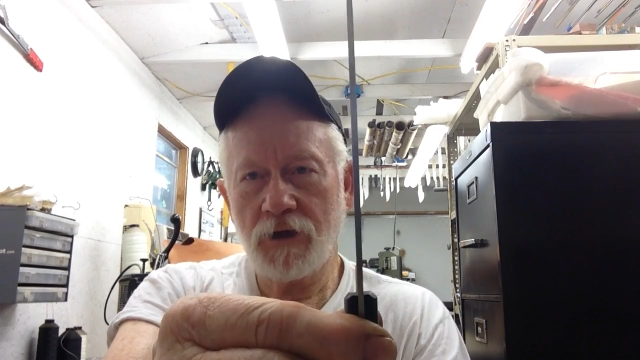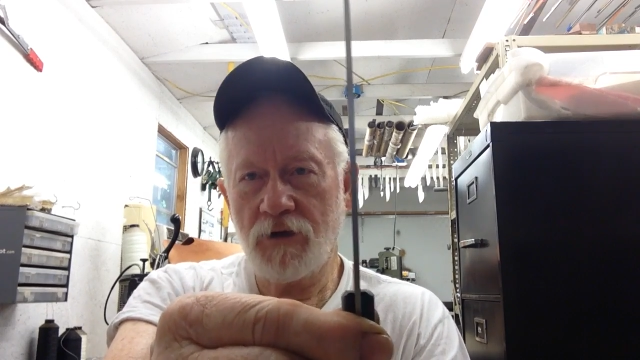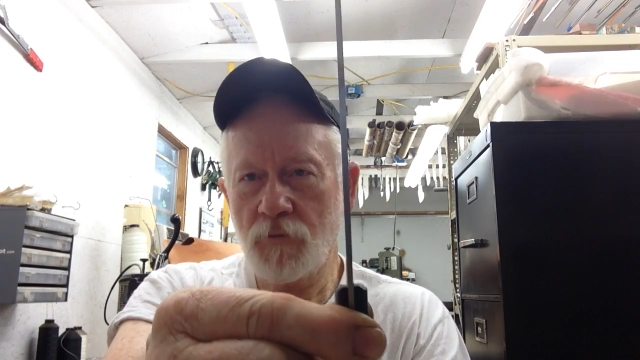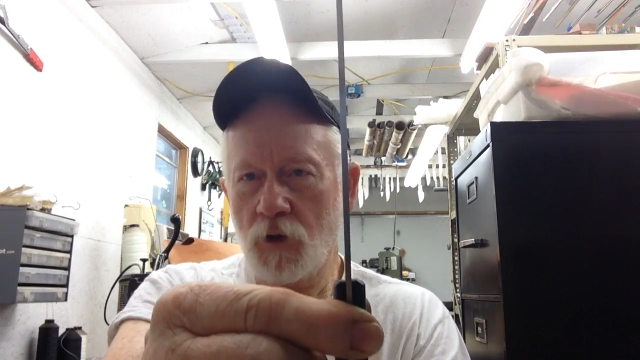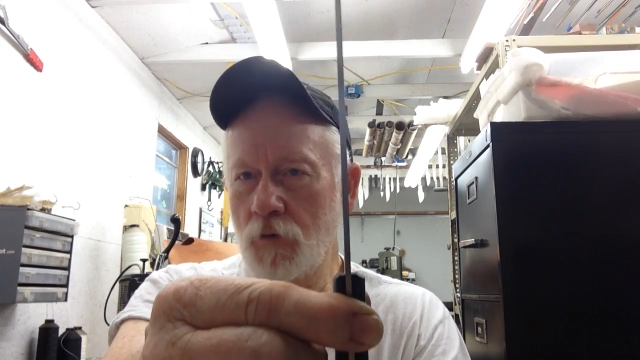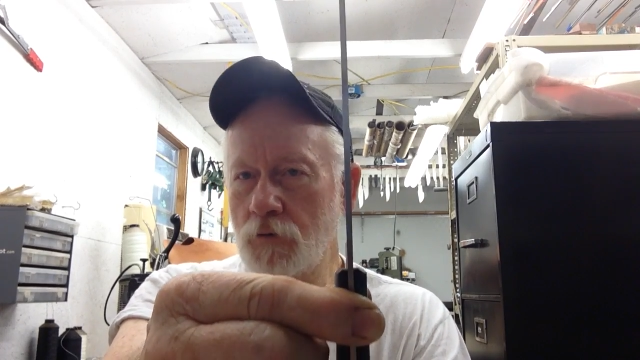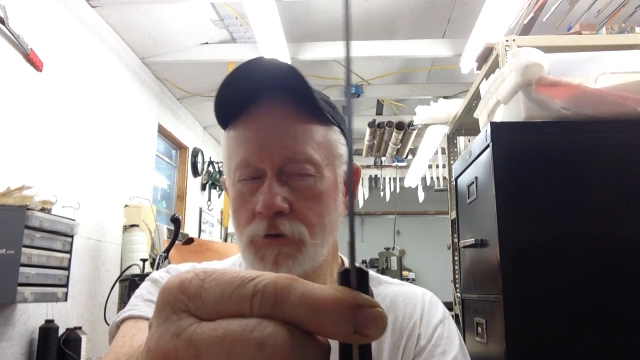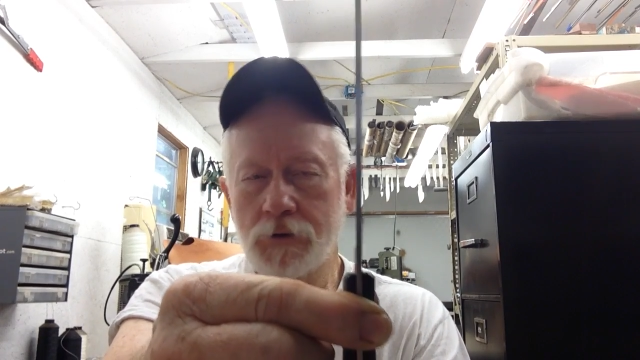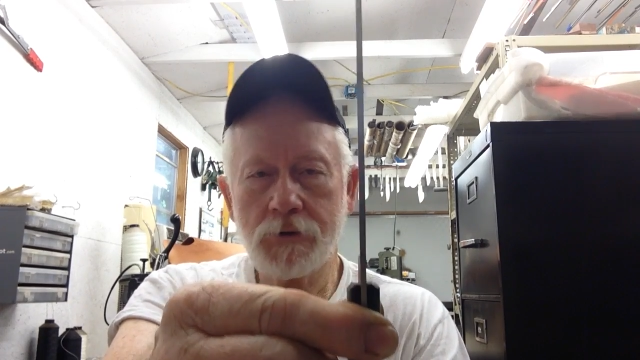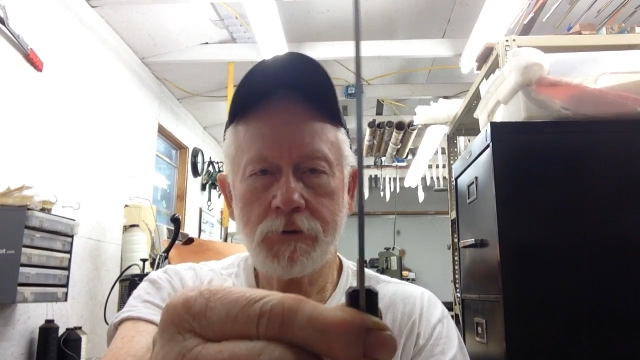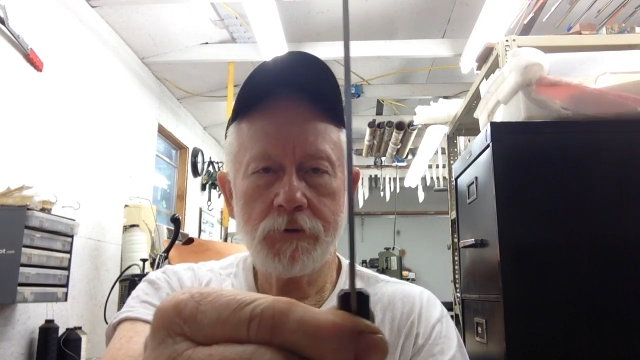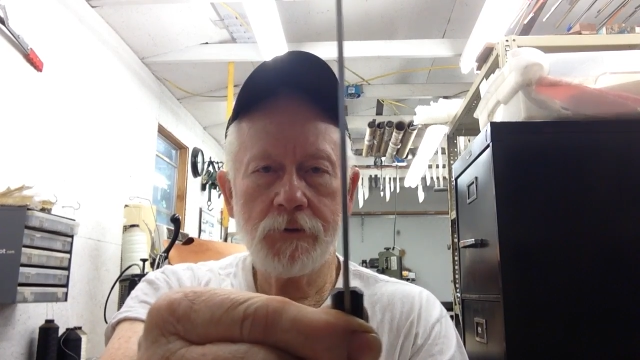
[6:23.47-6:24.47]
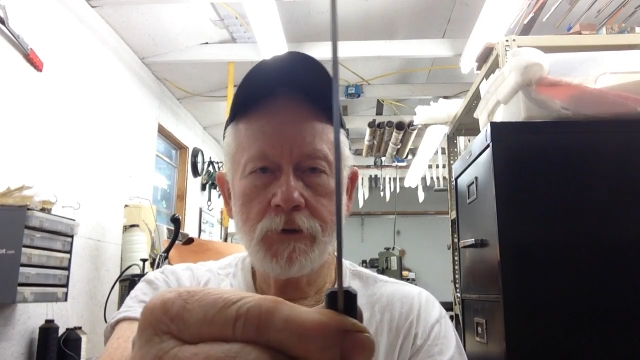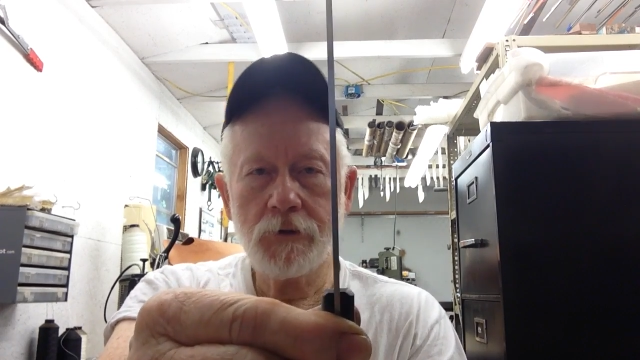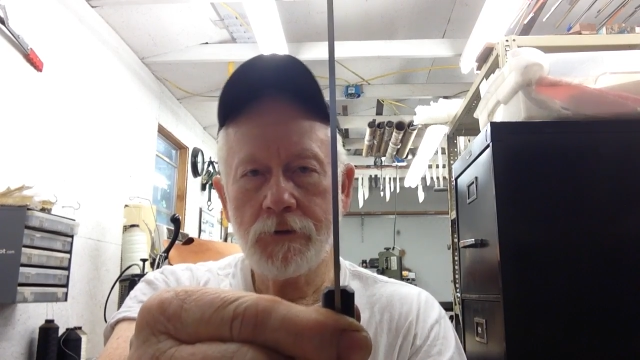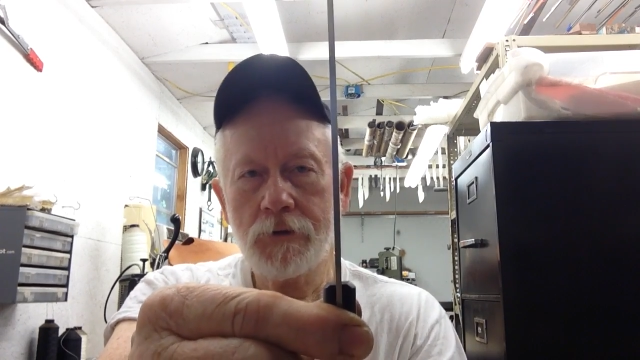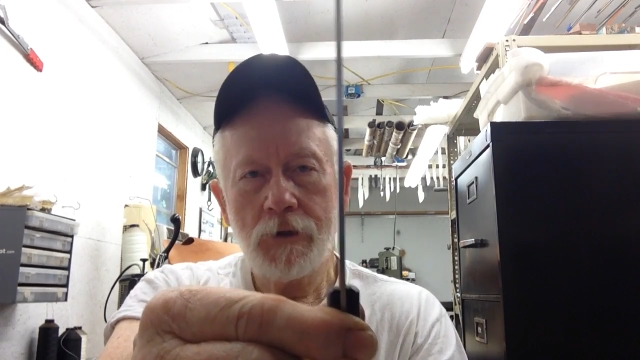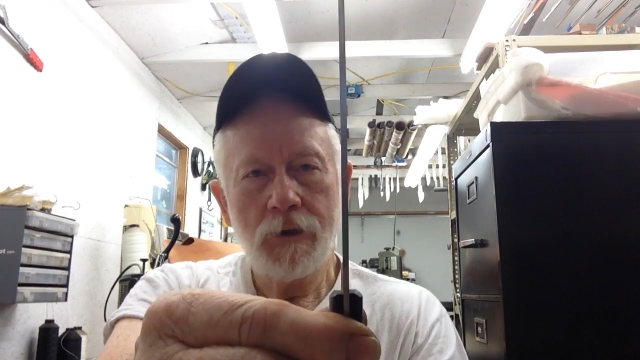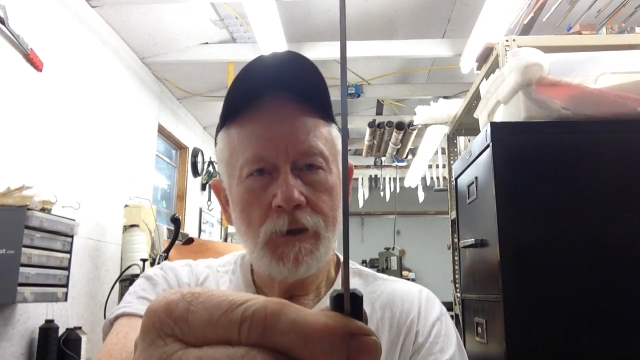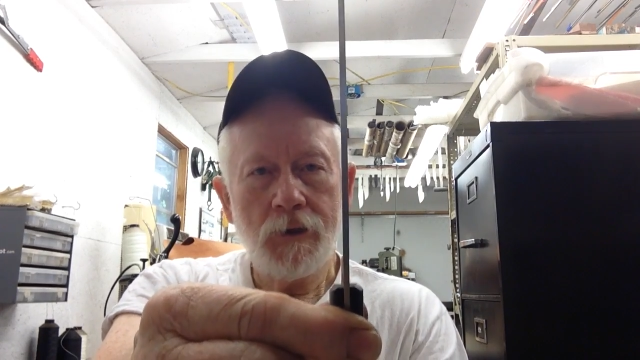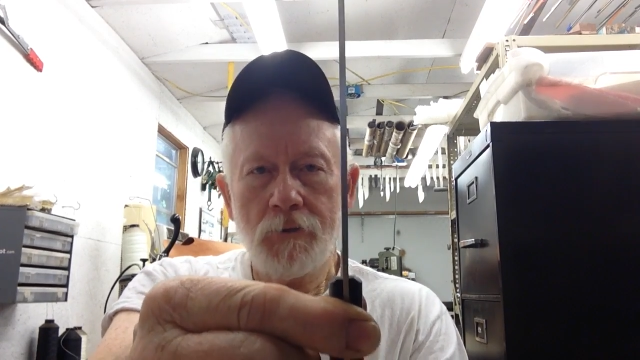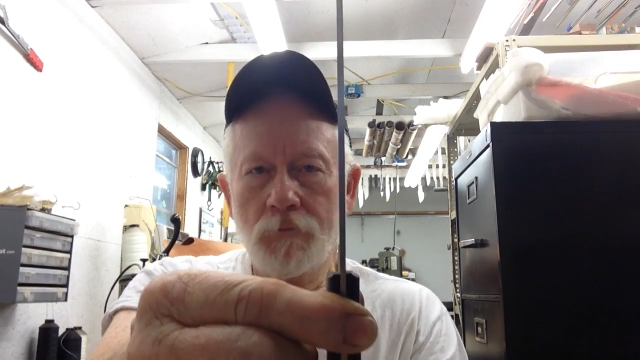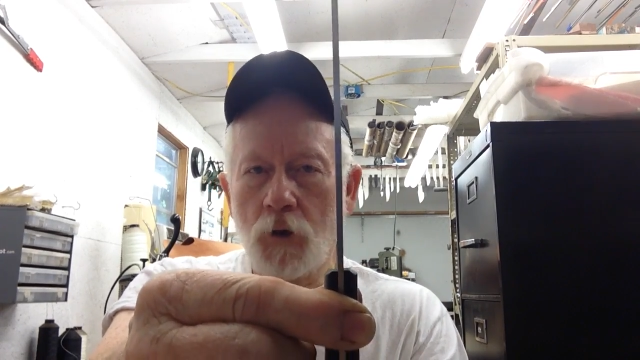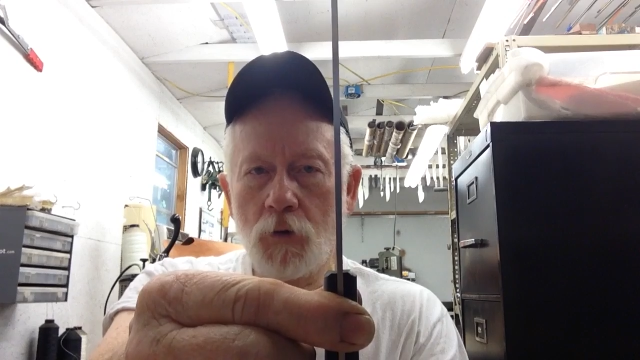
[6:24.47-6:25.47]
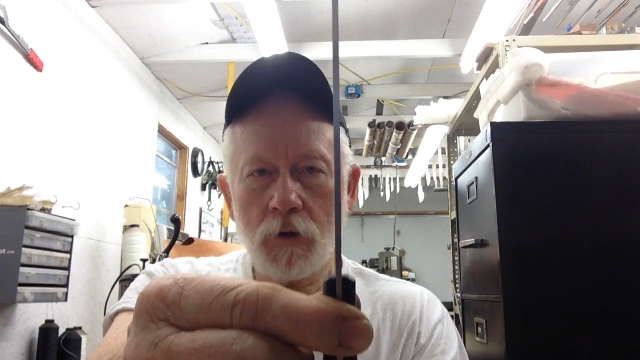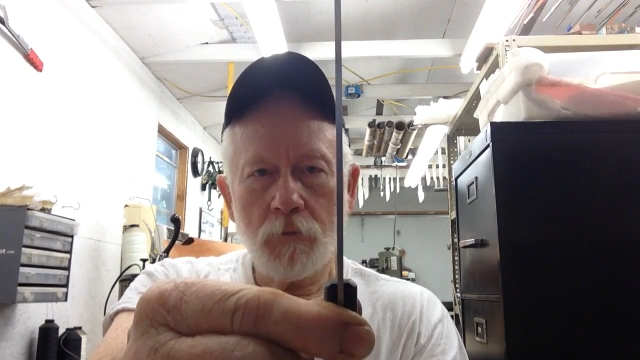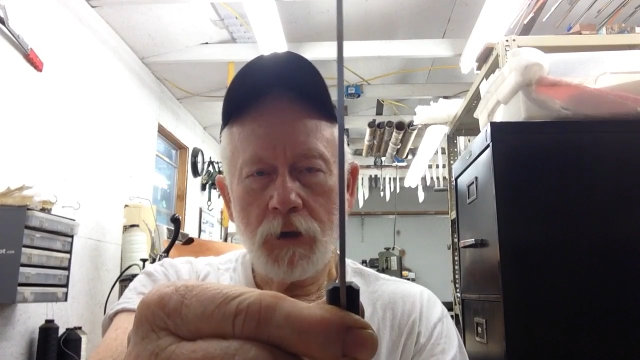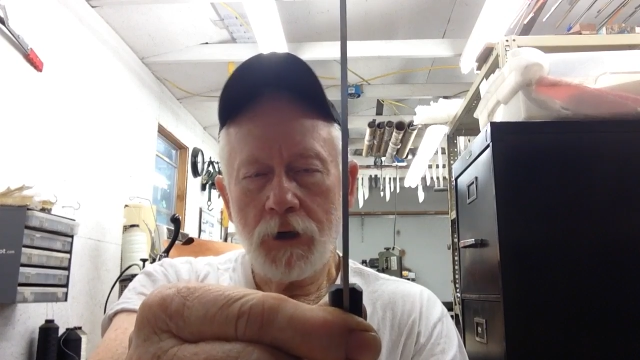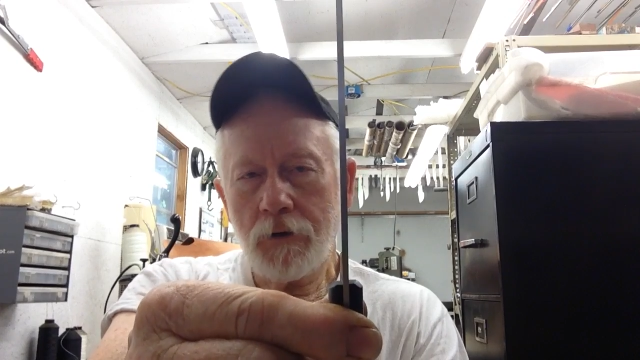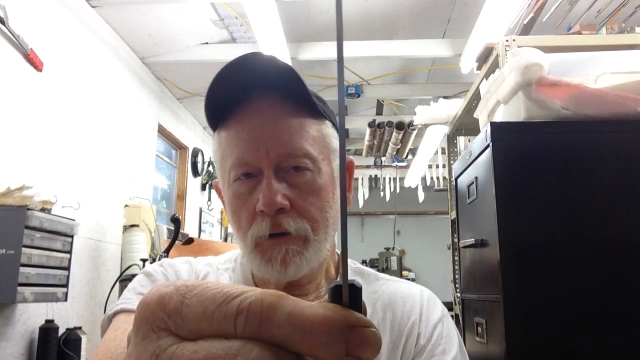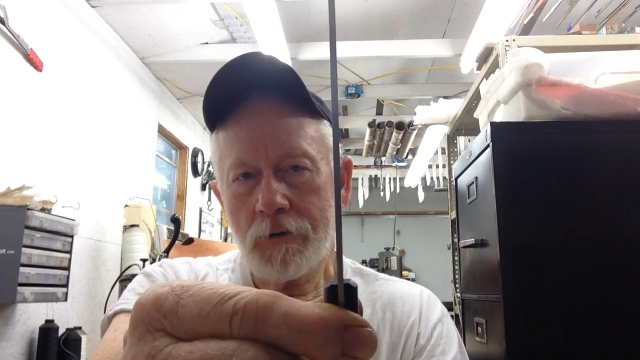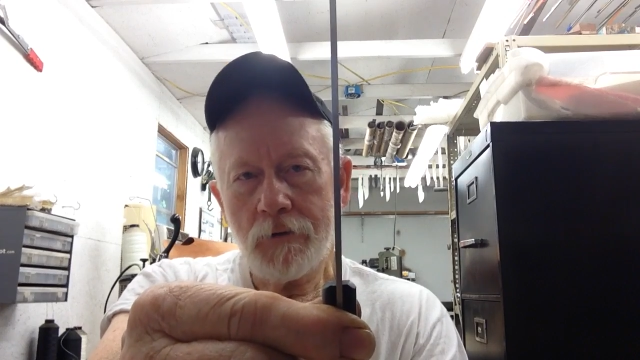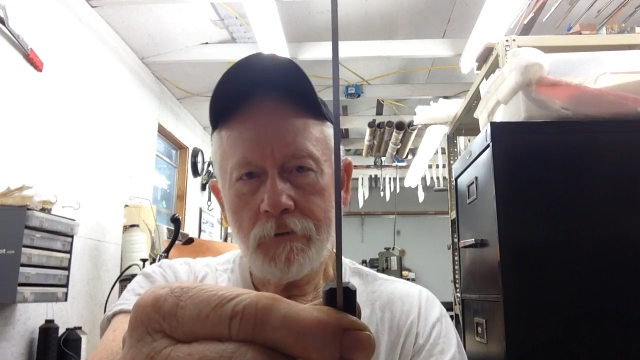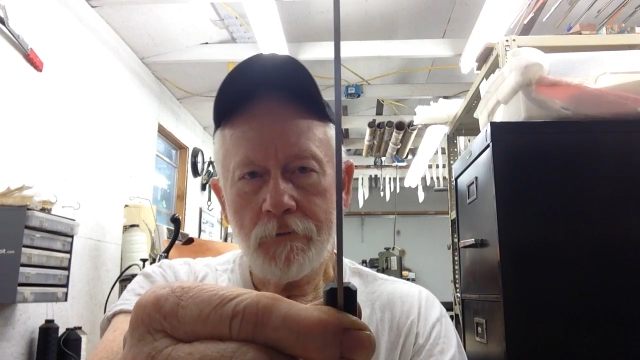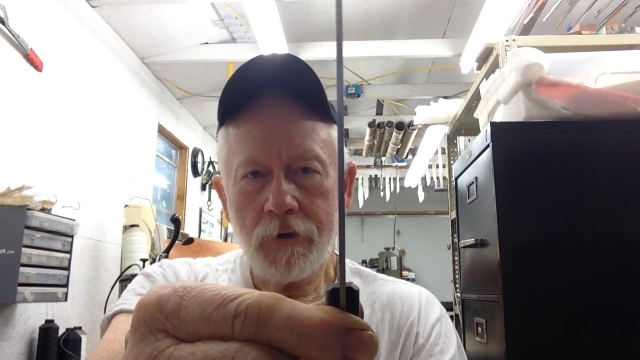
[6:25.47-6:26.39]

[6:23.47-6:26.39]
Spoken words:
I'm old school, born American,